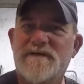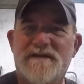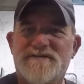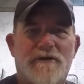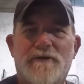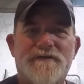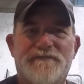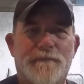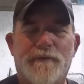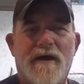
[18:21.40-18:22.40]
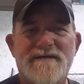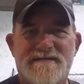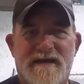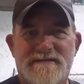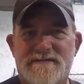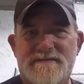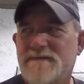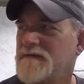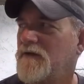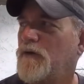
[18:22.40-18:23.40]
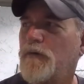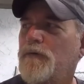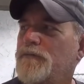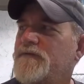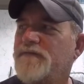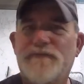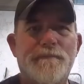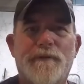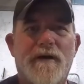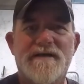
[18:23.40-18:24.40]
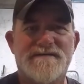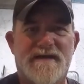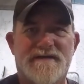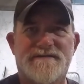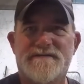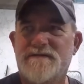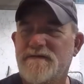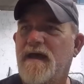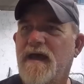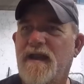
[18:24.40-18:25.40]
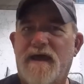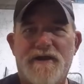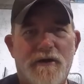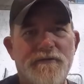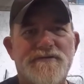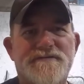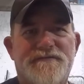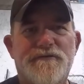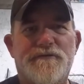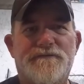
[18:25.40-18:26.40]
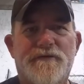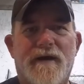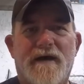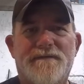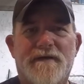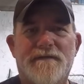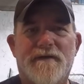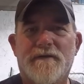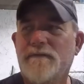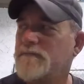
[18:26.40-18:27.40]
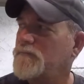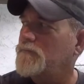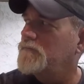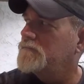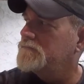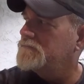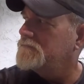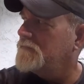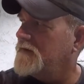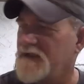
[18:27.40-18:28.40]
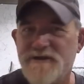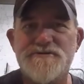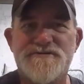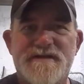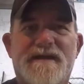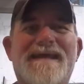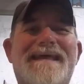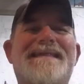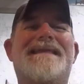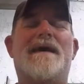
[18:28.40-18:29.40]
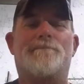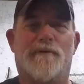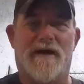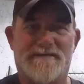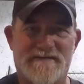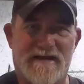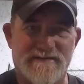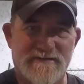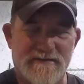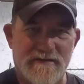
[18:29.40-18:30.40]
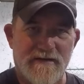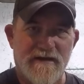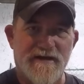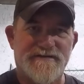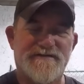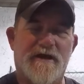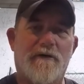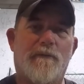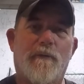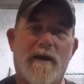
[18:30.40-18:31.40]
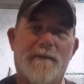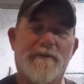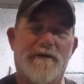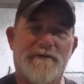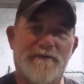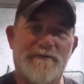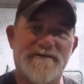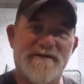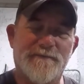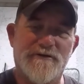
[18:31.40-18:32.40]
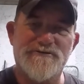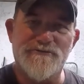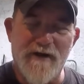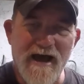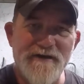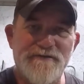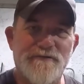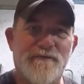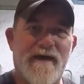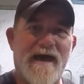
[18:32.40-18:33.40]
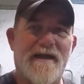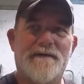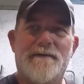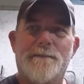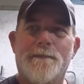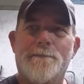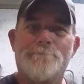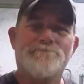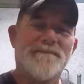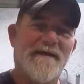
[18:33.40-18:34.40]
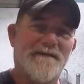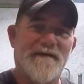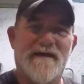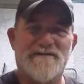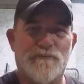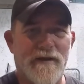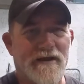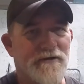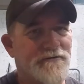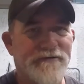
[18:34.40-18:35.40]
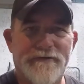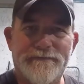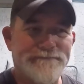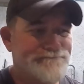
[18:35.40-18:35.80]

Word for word: It's a whole different process. Whole different process. And I know there's a few of you out there that are interested in that process. So what I'm going to do is I'm going to try to do that in the next week or two.